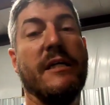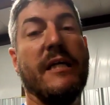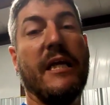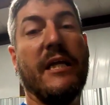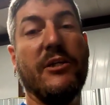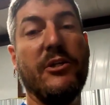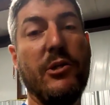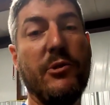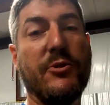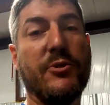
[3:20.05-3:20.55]

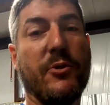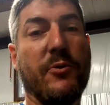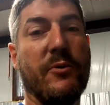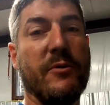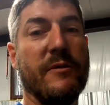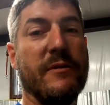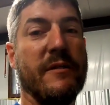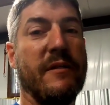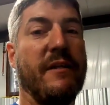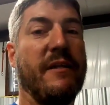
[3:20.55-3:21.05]
In
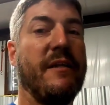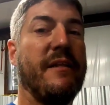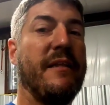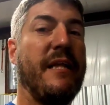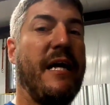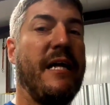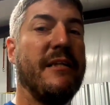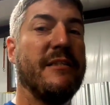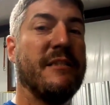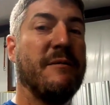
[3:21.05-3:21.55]
neutral,
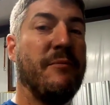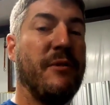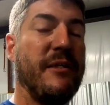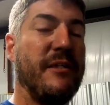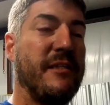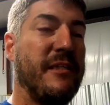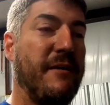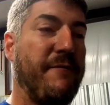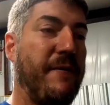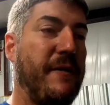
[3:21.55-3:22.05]
that is
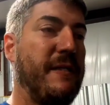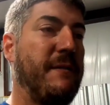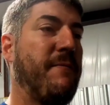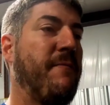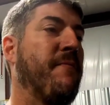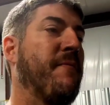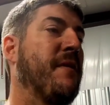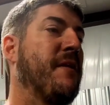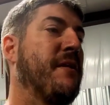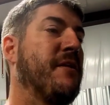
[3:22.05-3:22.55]
completely different.
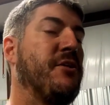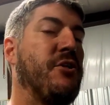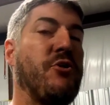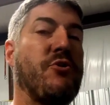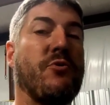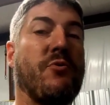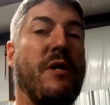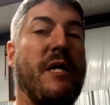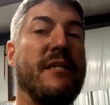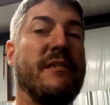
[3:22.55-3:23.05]

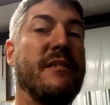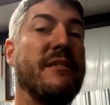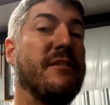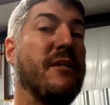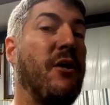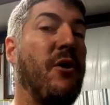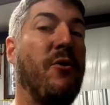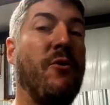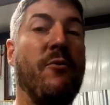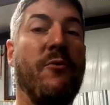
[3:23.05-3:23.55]
Neutral has
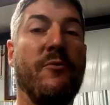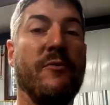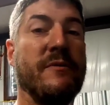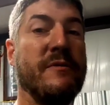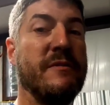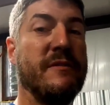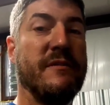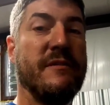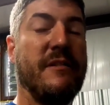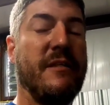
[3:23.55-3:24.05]
its
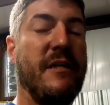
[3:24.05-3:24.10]
own